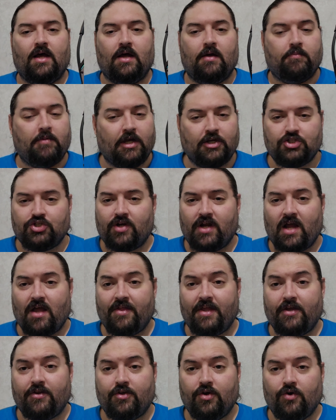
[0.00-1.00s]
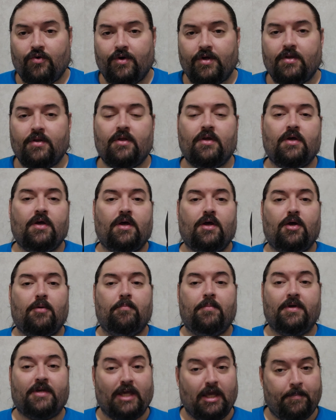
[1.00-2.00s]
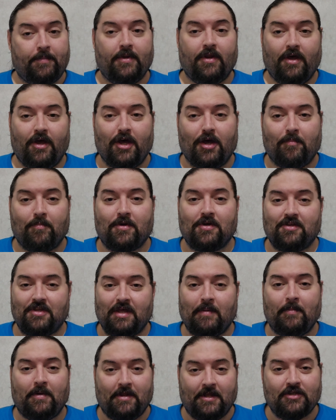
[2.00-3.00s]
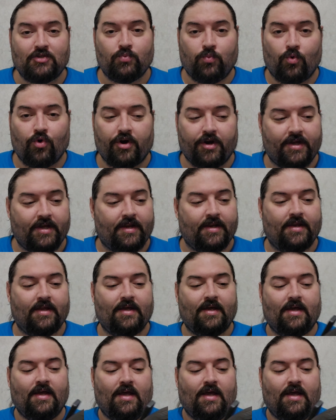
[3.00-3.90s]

Not sure how they do it, but keep it up because, I mean, it's working.